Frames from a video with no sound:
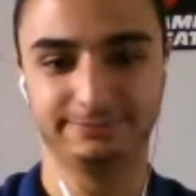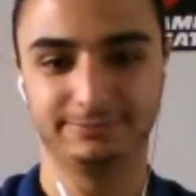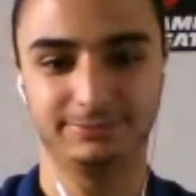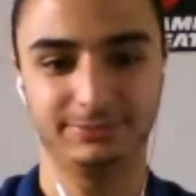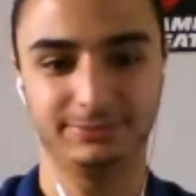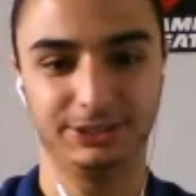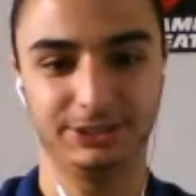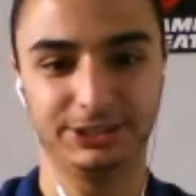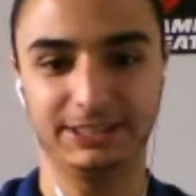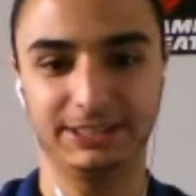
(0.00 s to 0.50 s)

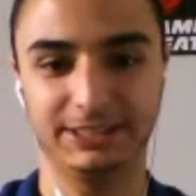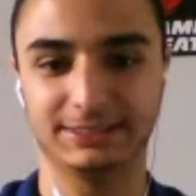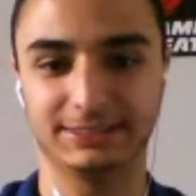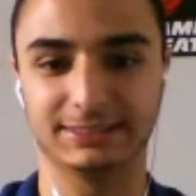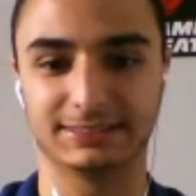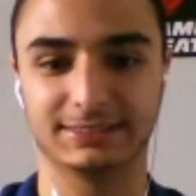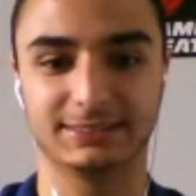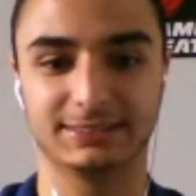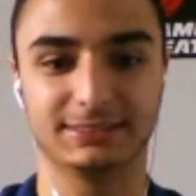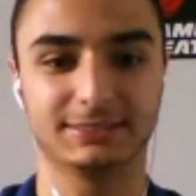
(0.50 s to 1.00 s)
Looking at
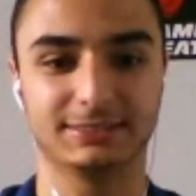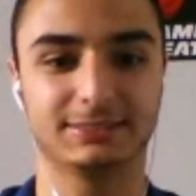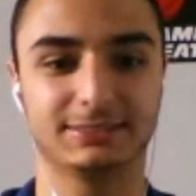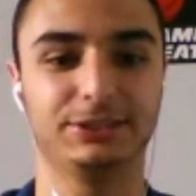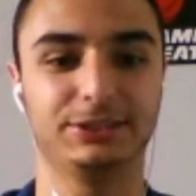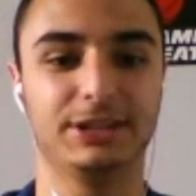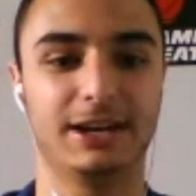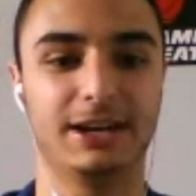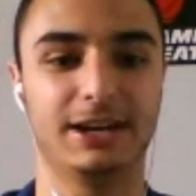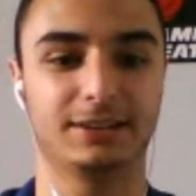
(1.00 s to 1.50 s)
this, you
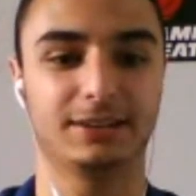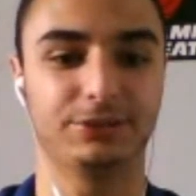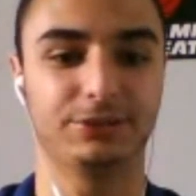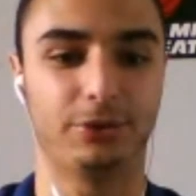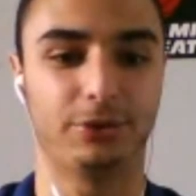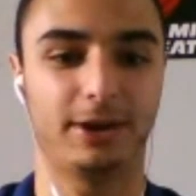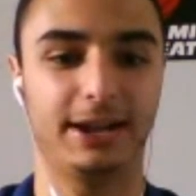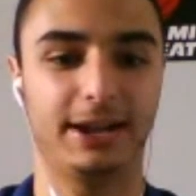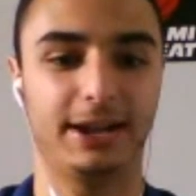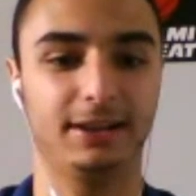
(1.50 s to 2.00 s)
got
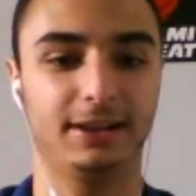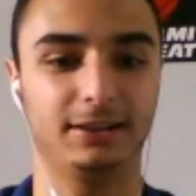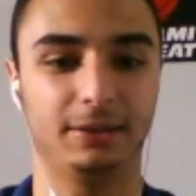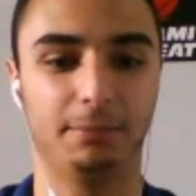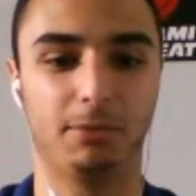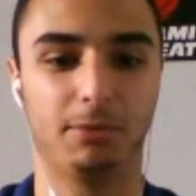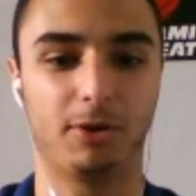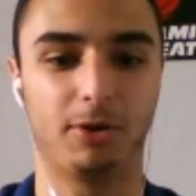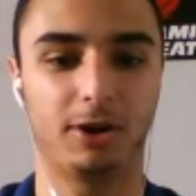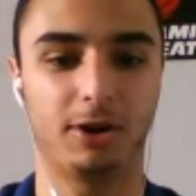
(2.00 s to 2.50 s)
Durant,
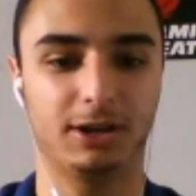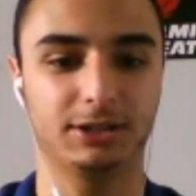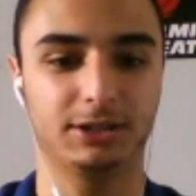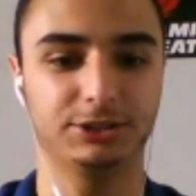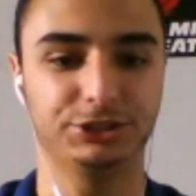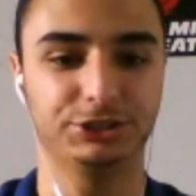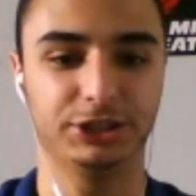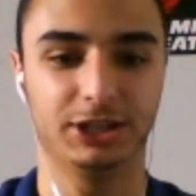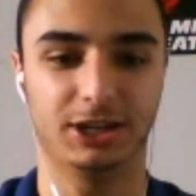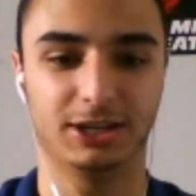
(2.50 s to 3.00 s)
LeBron,
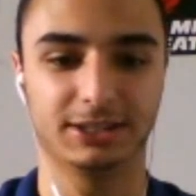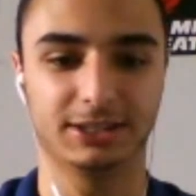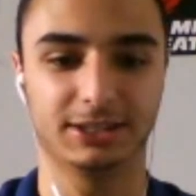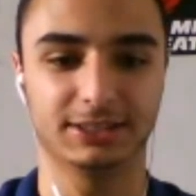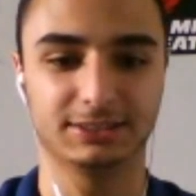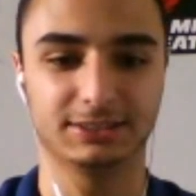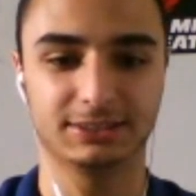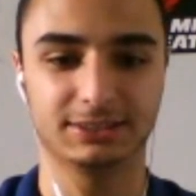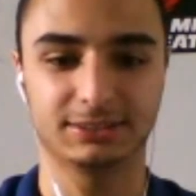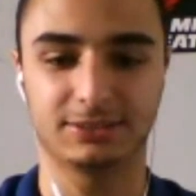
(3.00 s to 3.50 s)

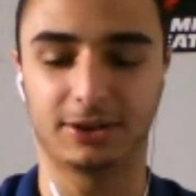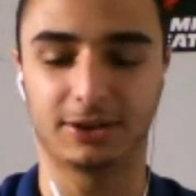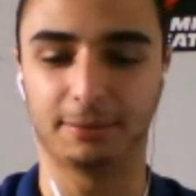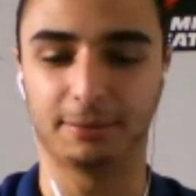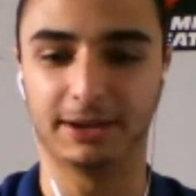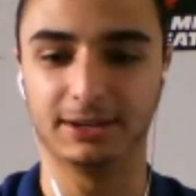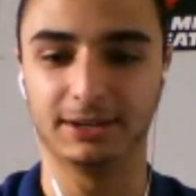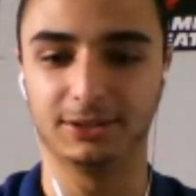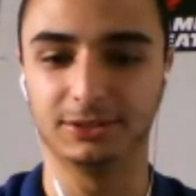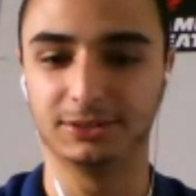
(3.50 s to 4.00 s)
Giannis,
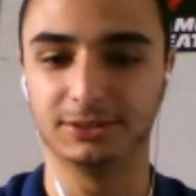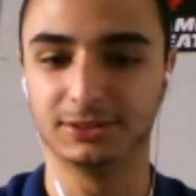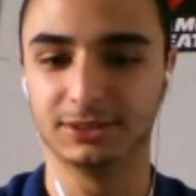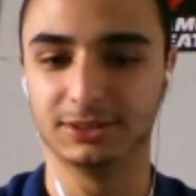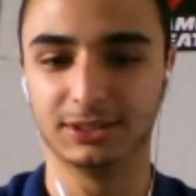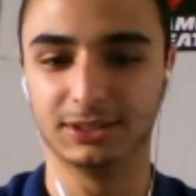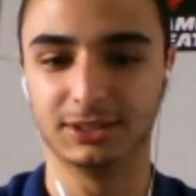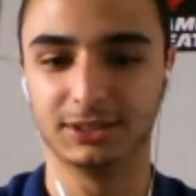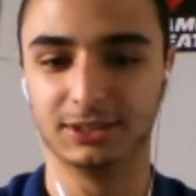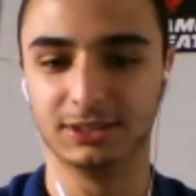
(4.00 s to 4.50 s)
Carmelo.
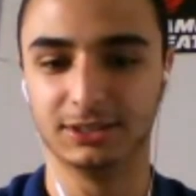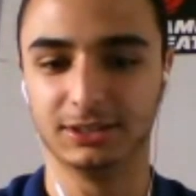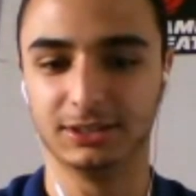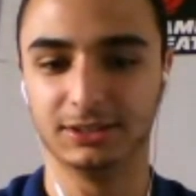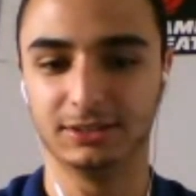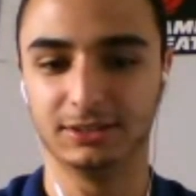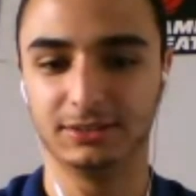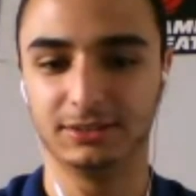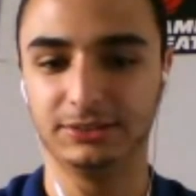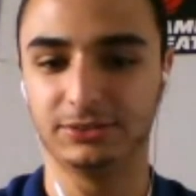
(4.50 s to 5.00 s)

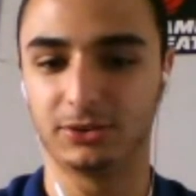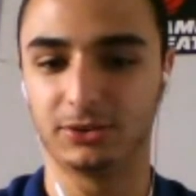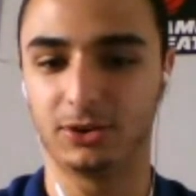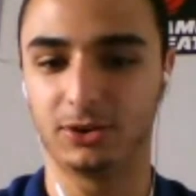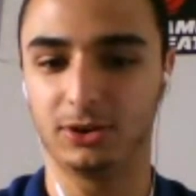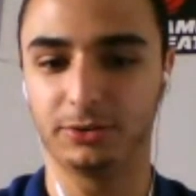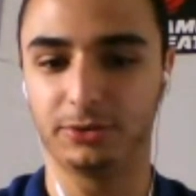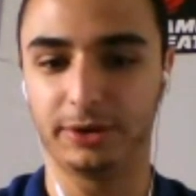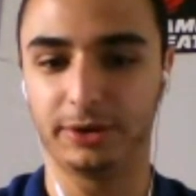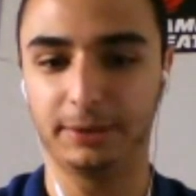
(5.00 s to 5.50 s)
These are
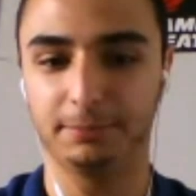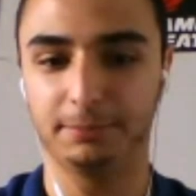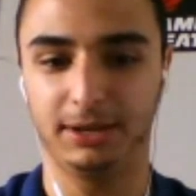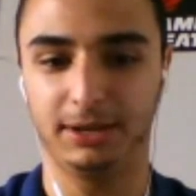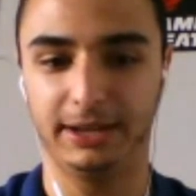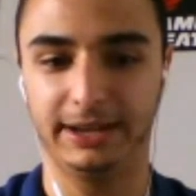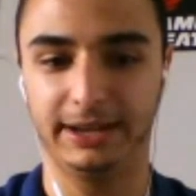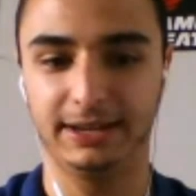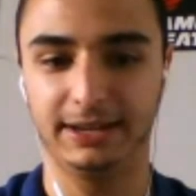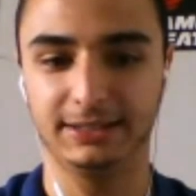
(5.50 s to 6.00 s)
all great
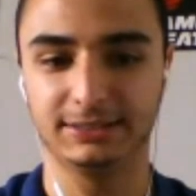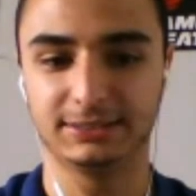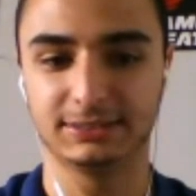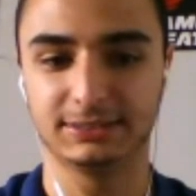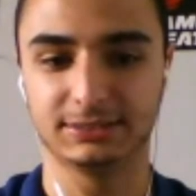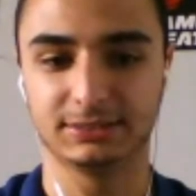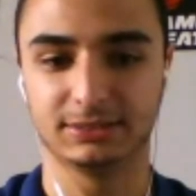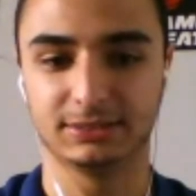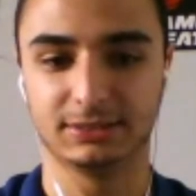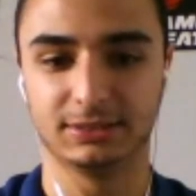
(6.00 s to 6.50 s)
plays.
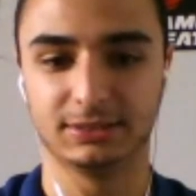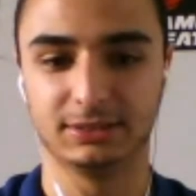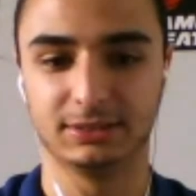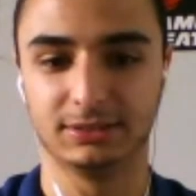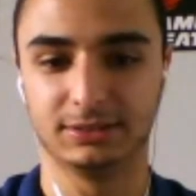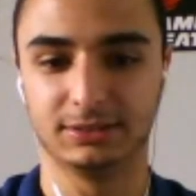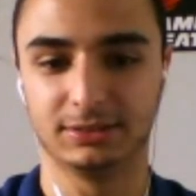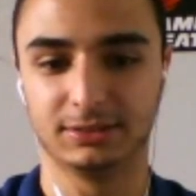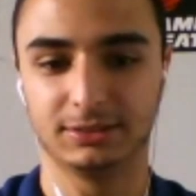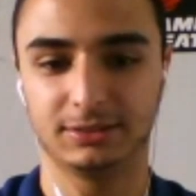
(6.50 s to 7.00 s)

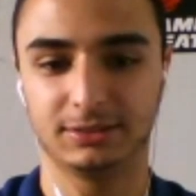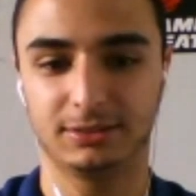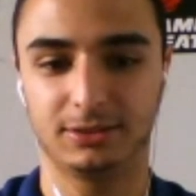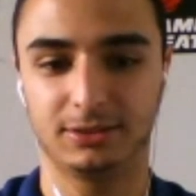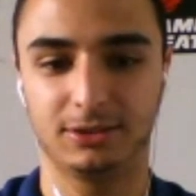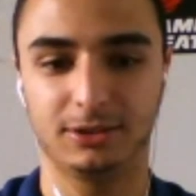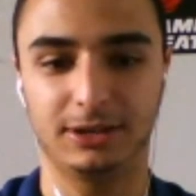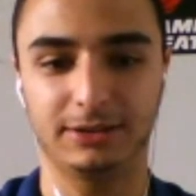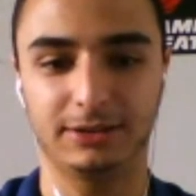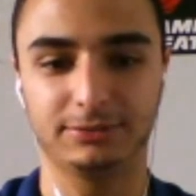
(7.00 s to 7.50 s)

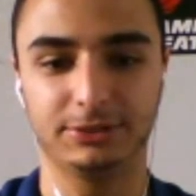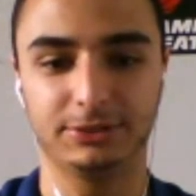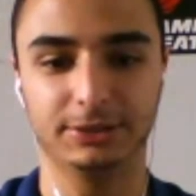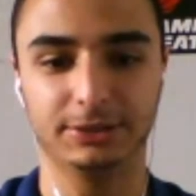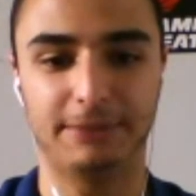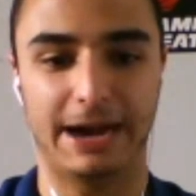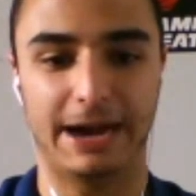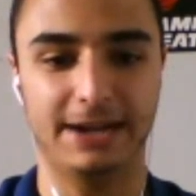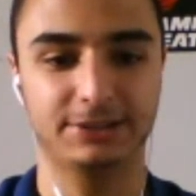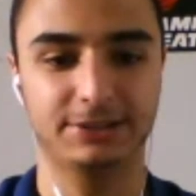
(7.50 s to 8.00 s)
All have good
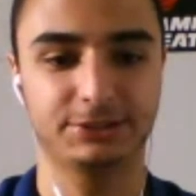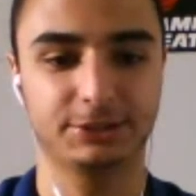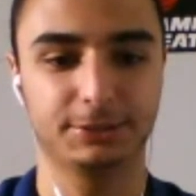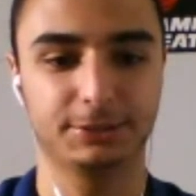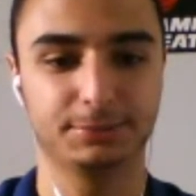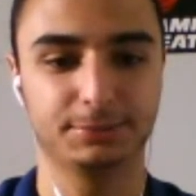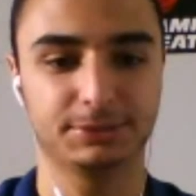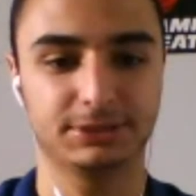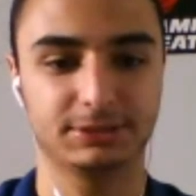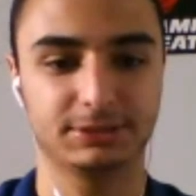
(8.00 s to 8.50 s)

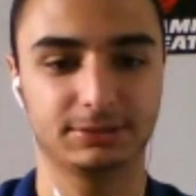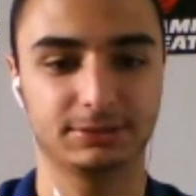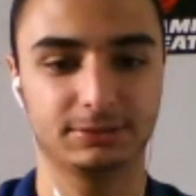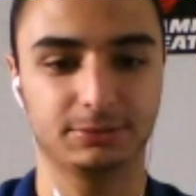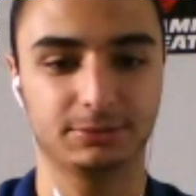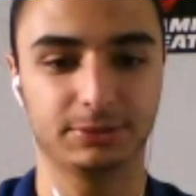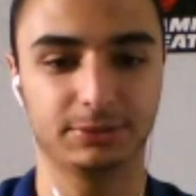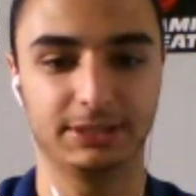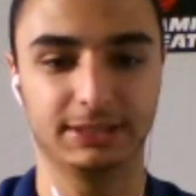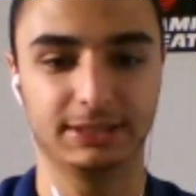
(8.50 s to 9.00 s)
matchups
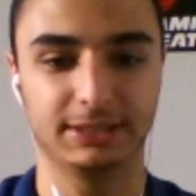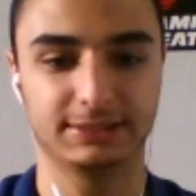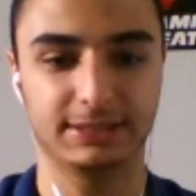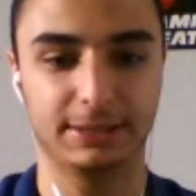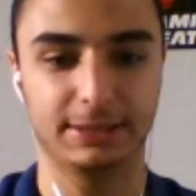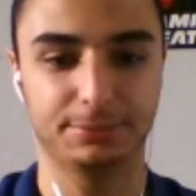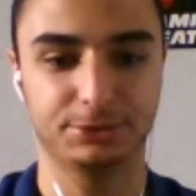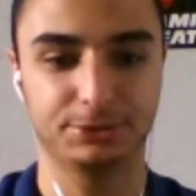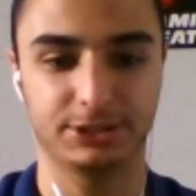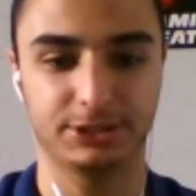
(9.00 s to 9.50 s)
with the
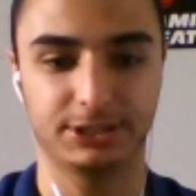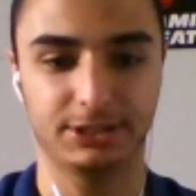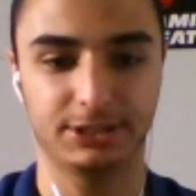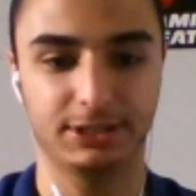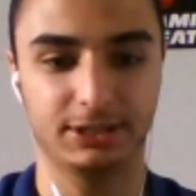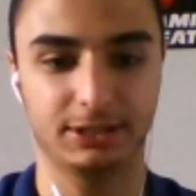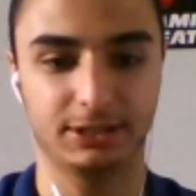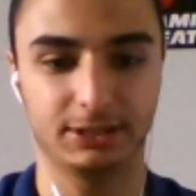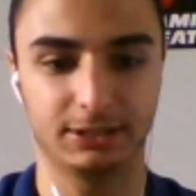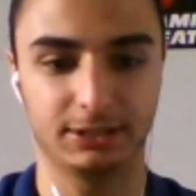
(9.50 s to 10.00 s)
exception
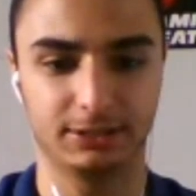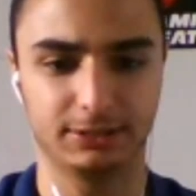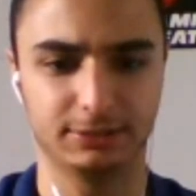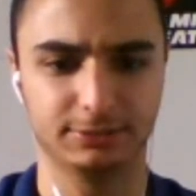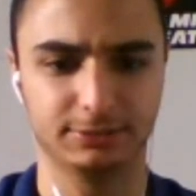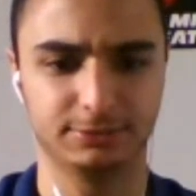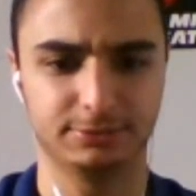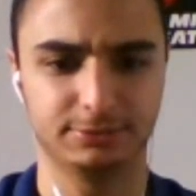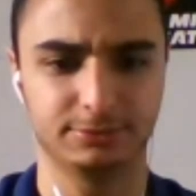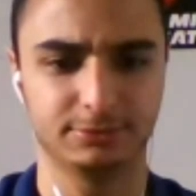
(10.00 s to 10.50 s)

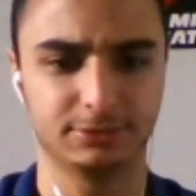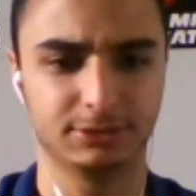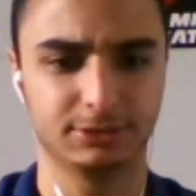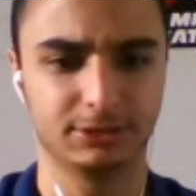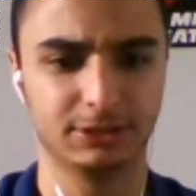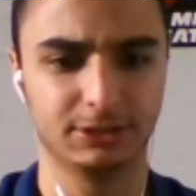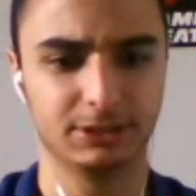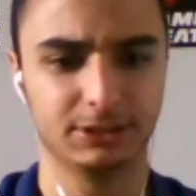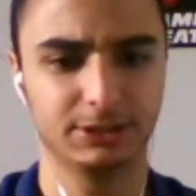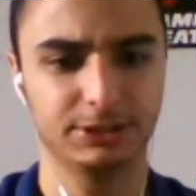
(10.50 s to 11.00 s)
of
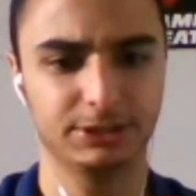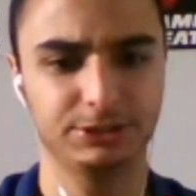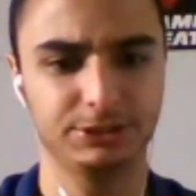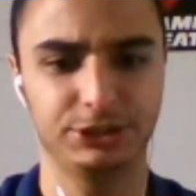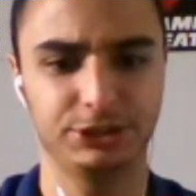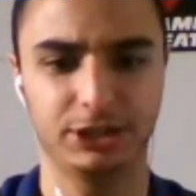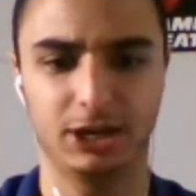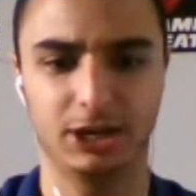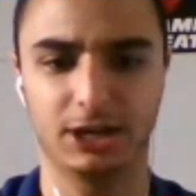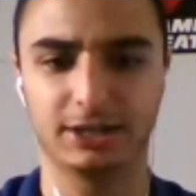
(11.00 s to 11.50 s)

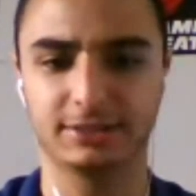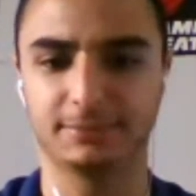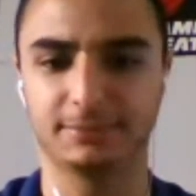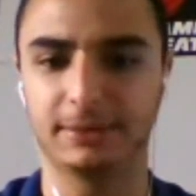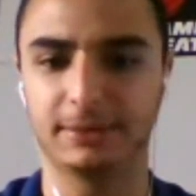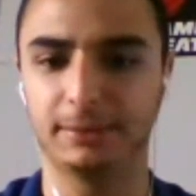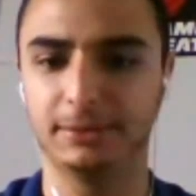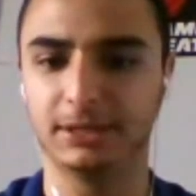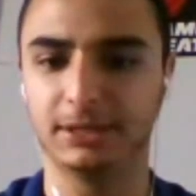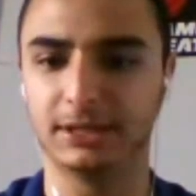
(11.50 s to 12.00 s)
Giannis
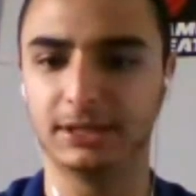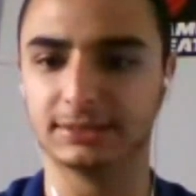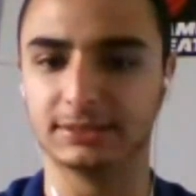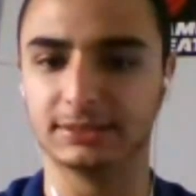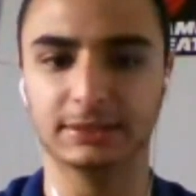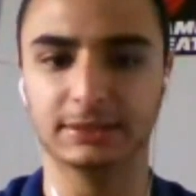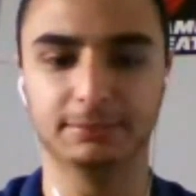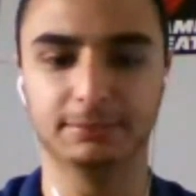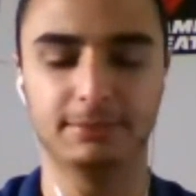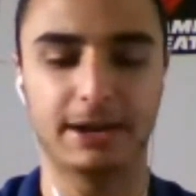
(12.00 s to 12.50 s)
maybe against a
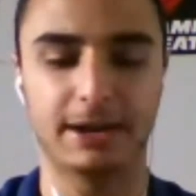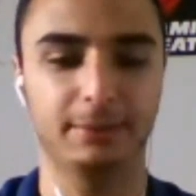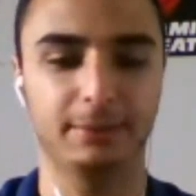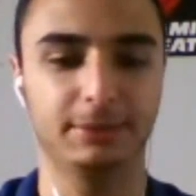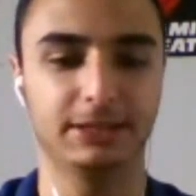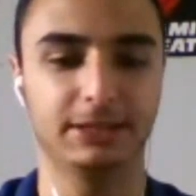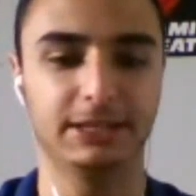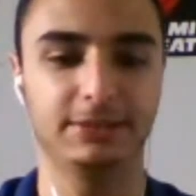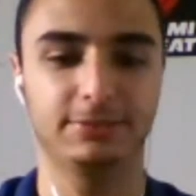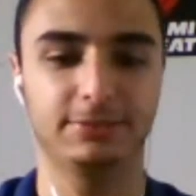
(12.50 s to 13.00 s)
good Miami
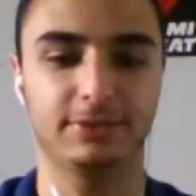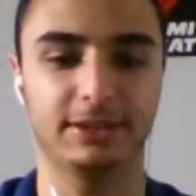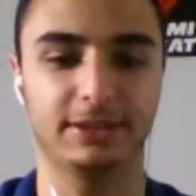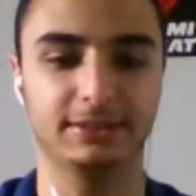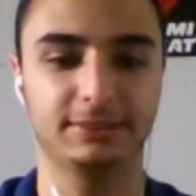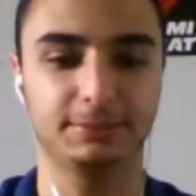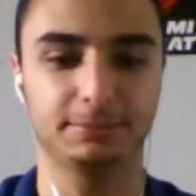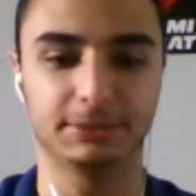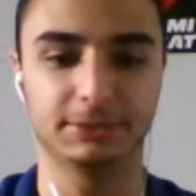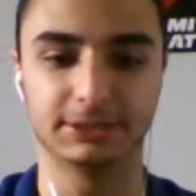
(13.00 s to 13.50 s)

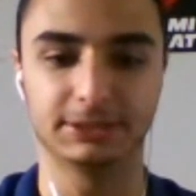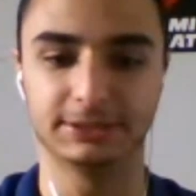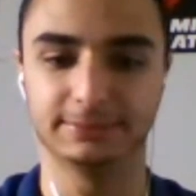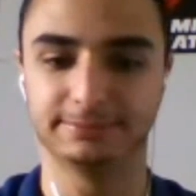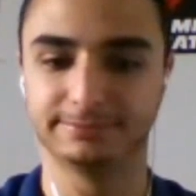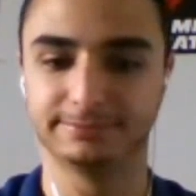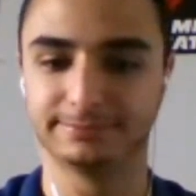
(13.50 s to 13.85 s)
defense, but